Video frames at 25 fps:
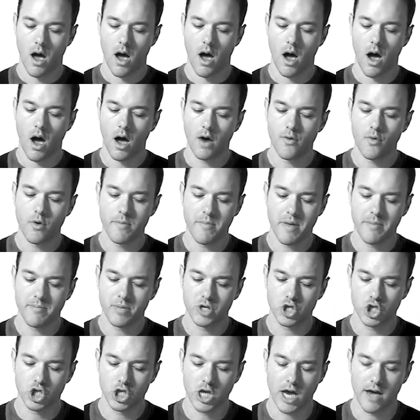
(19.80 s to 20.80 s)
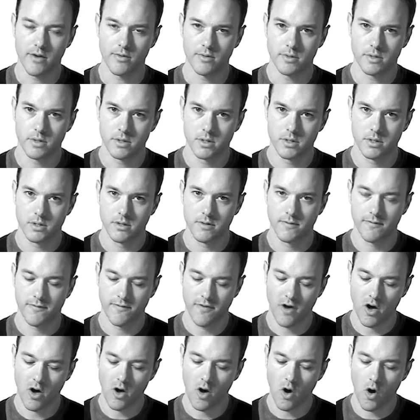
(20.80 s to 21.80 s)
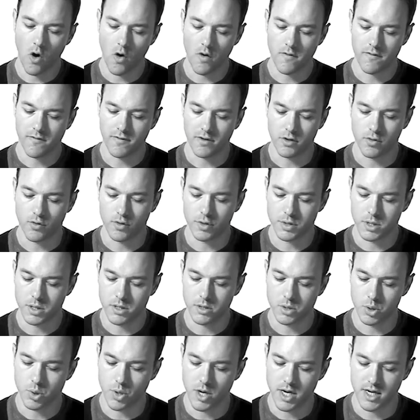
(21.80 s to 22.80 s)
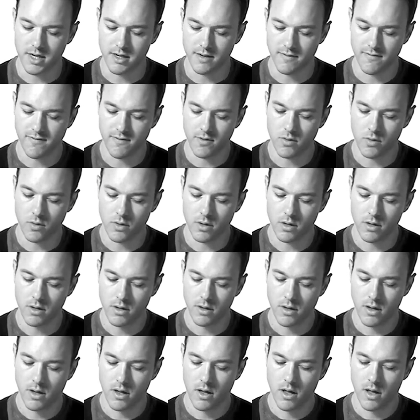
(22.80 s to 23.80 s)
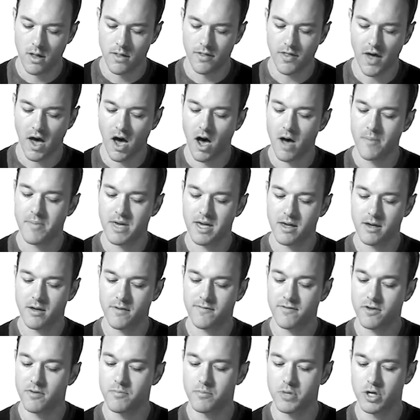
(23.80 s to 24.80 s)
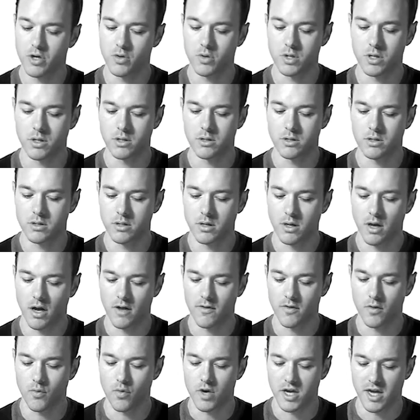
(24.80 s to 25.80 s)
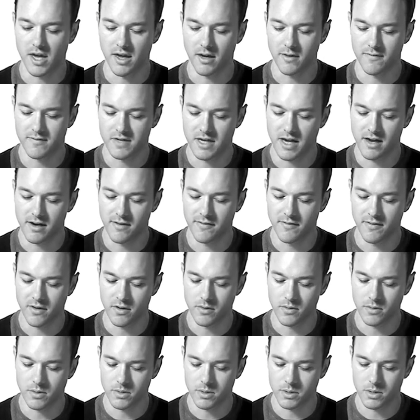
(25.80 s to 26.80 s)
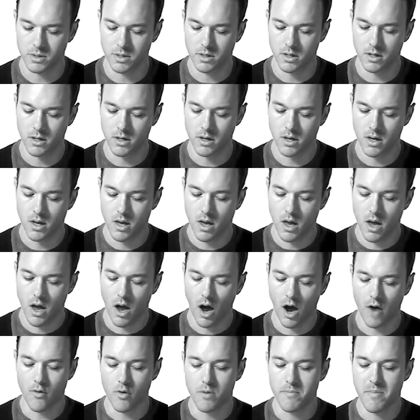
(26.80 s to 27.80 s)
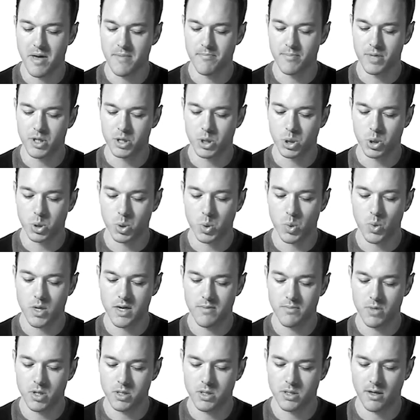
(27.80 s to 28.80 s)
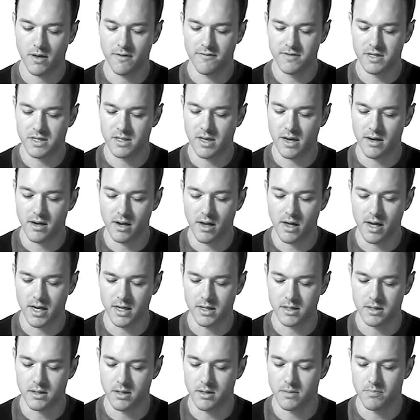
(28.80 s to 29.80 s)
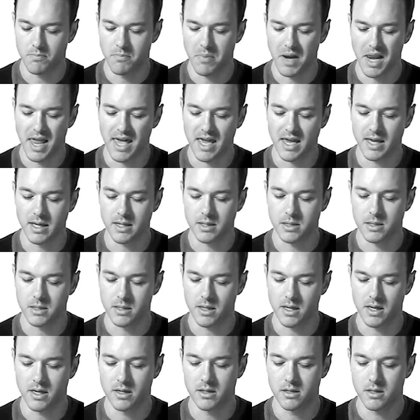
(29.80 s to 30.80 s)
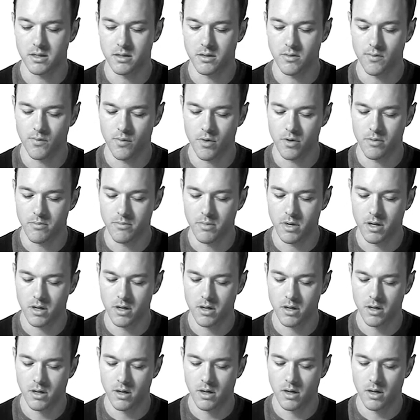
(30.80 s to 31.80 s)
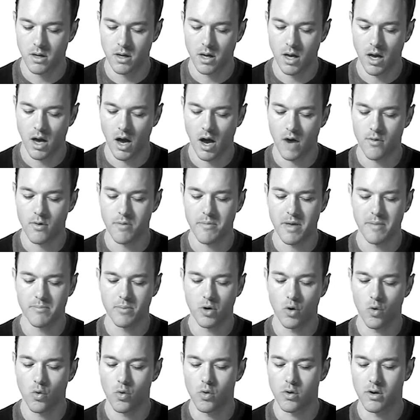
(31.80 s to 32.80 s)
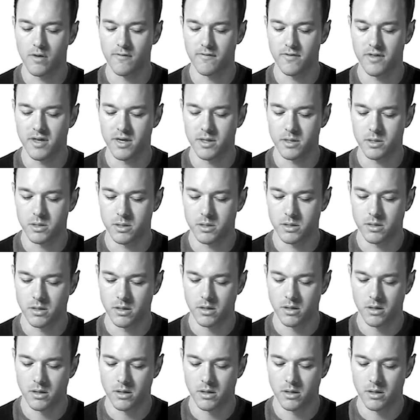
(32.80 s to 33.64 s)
I remember shouts far off across the trading floor, the humming of computers and the ringing of telephones. I remember streamers of sunlight that blazed into the room. I remember all of this.